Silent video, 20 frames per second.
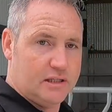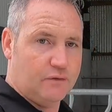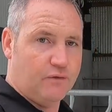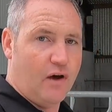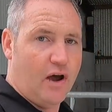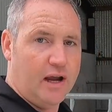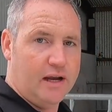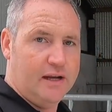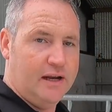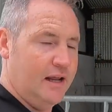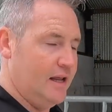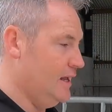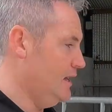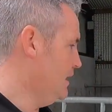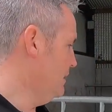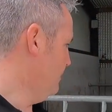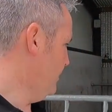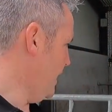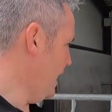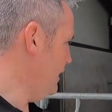is fine,
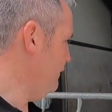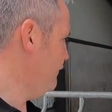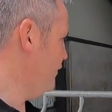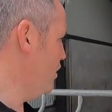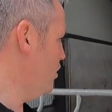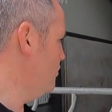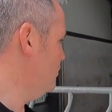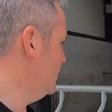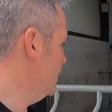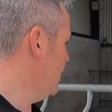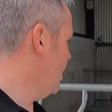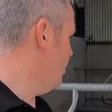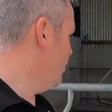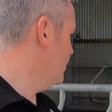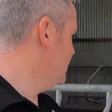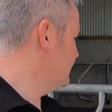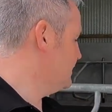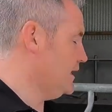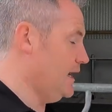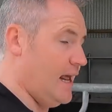but I found with
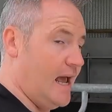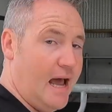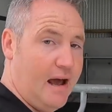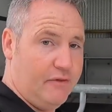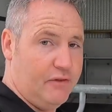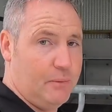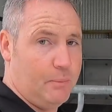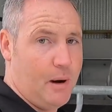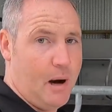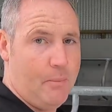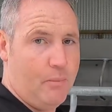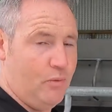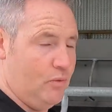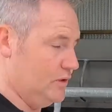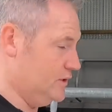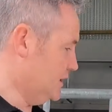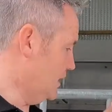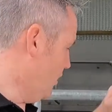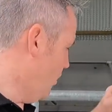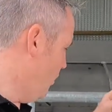goggles, and I have the proper
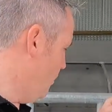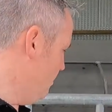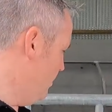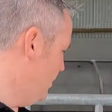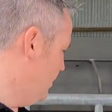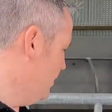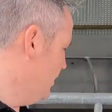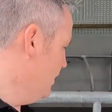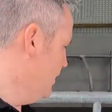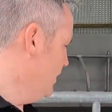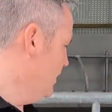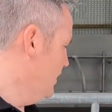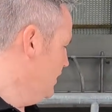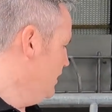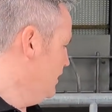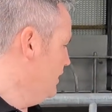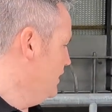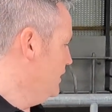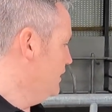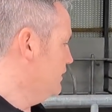ones at home,
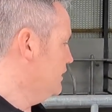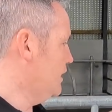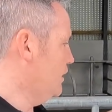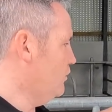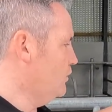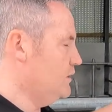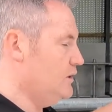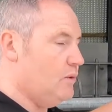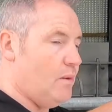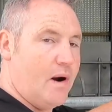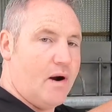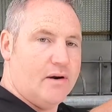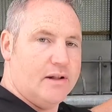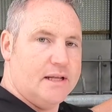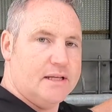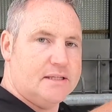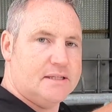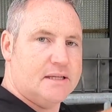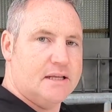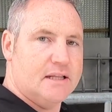that when you're wearing
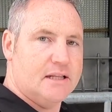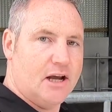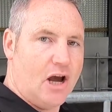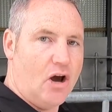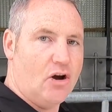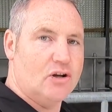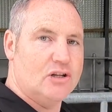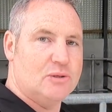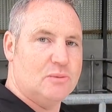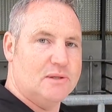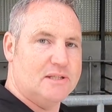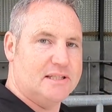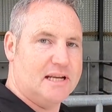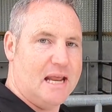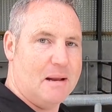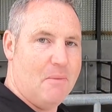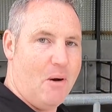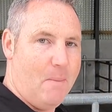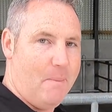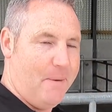this, the goggles will
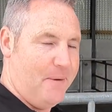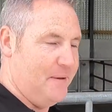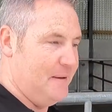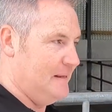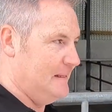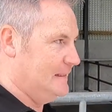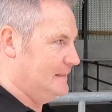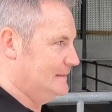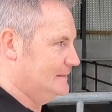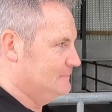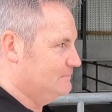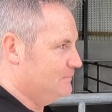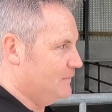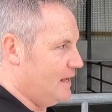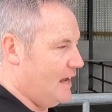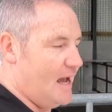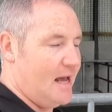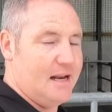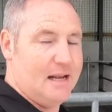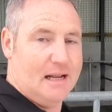steam up,
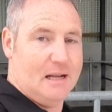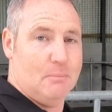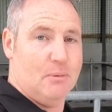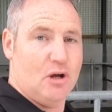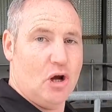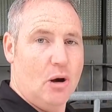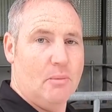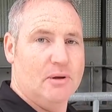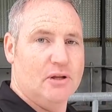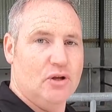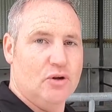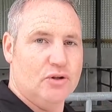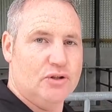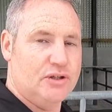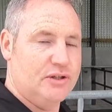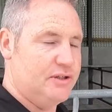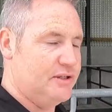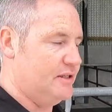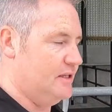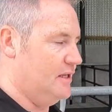and it'll become a
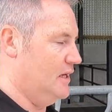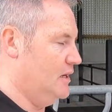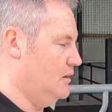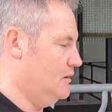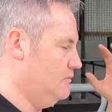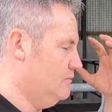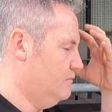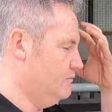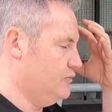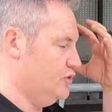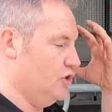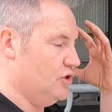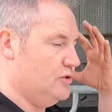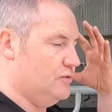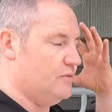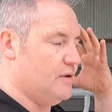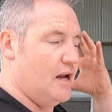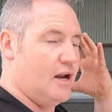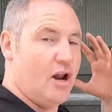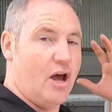nuisance. It'll just
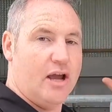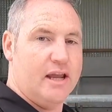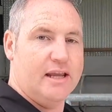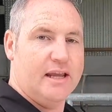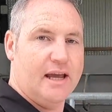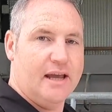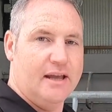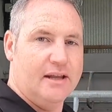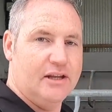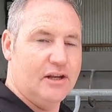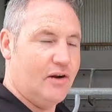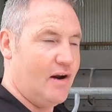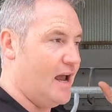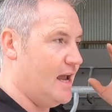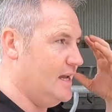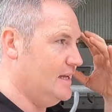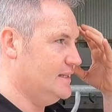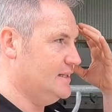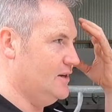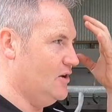annoy you, your
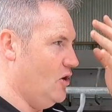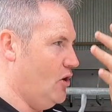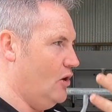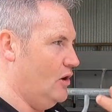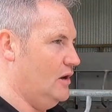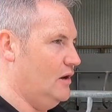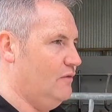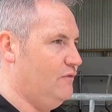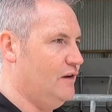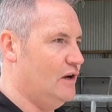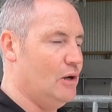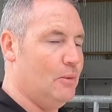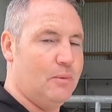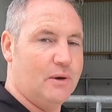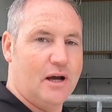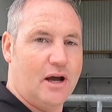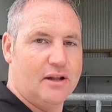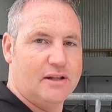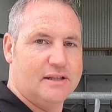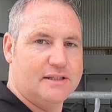eyes and all, it'll fill up with
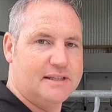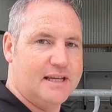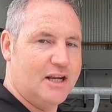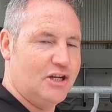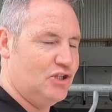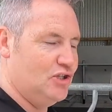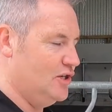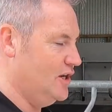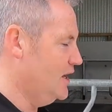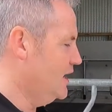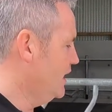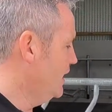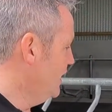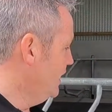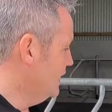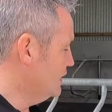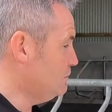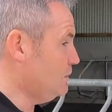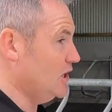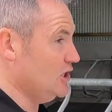condensation,
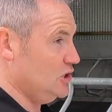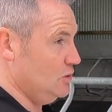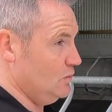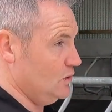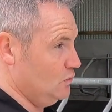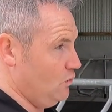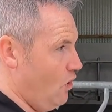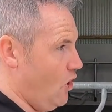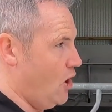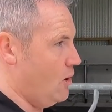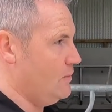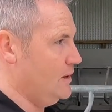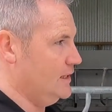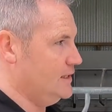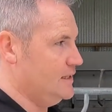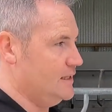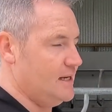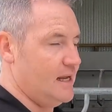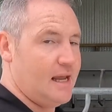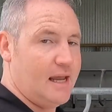especially when it's warm like
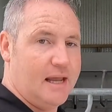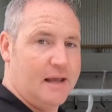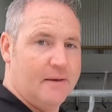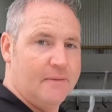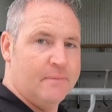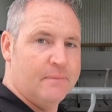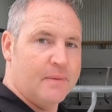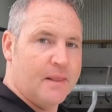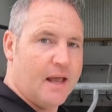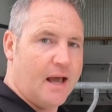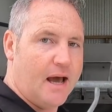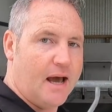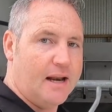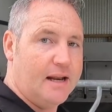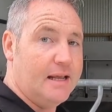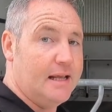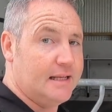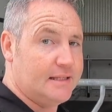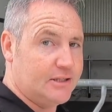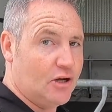today, and
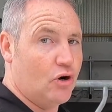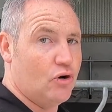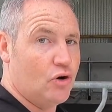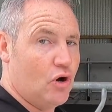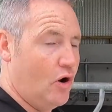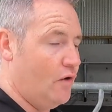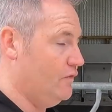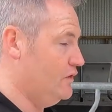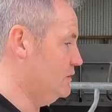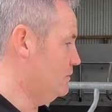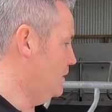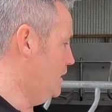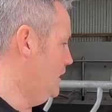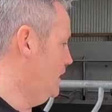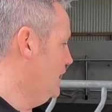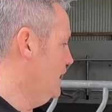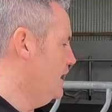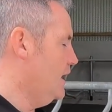it's uncomfortable.